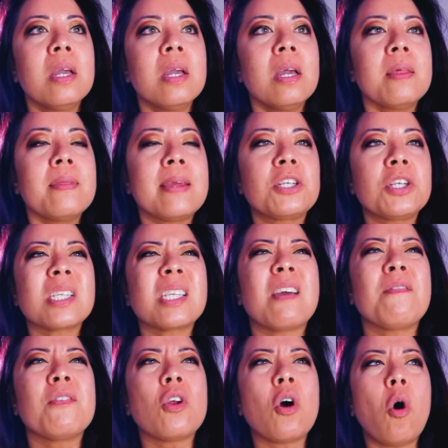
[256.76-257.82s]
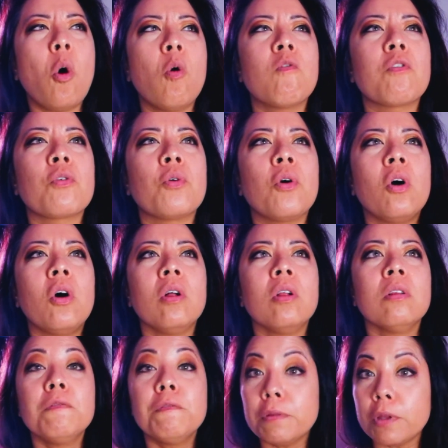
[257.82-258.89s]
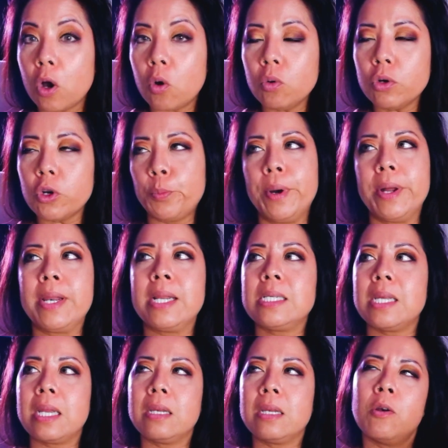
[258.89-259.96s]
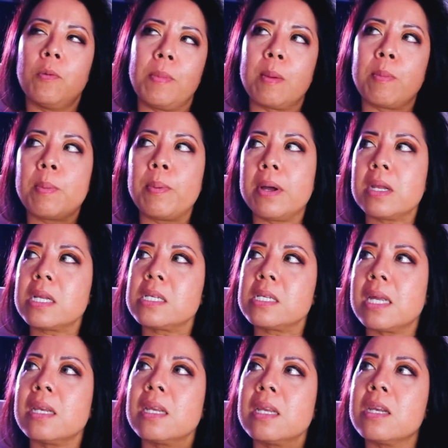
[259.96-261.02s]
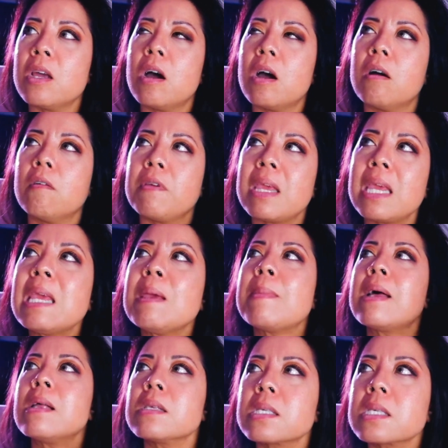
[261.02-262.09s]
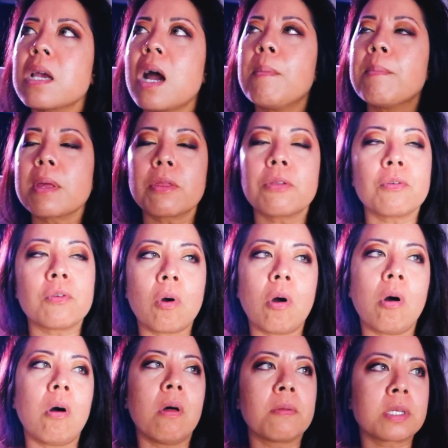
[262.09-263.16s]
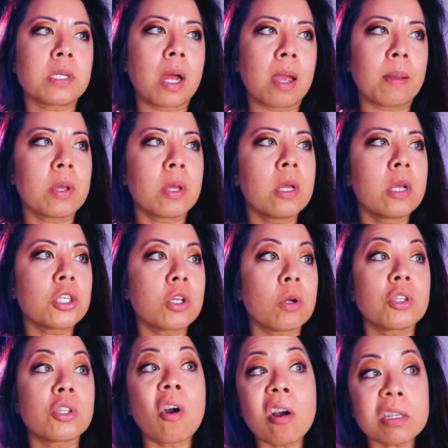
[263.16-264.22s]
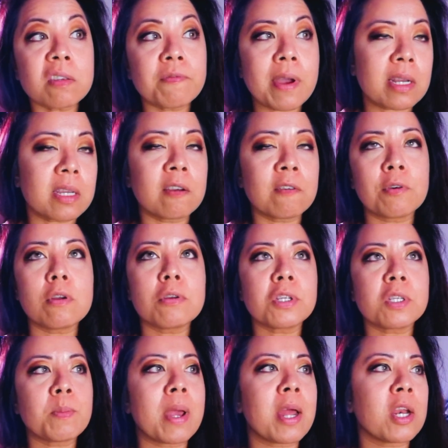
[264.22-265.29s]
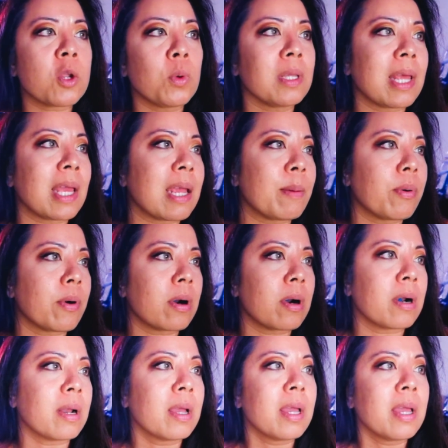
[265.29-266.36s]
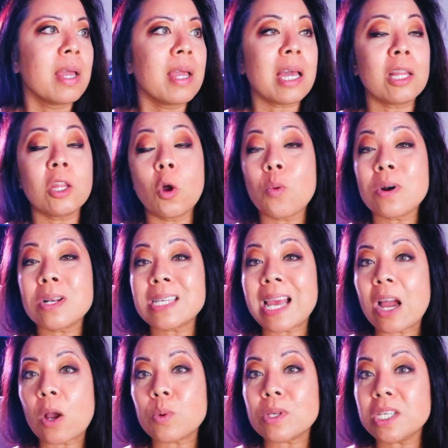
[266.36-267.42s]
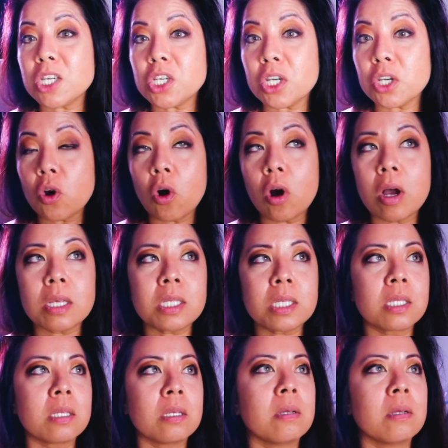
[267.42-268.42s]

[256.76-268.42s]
They just have an overall flow, no pun intended, or maybe pun intended, of emails coming through all the time. So it's cost effective, reduces manual labor, it lowers acquisition cost.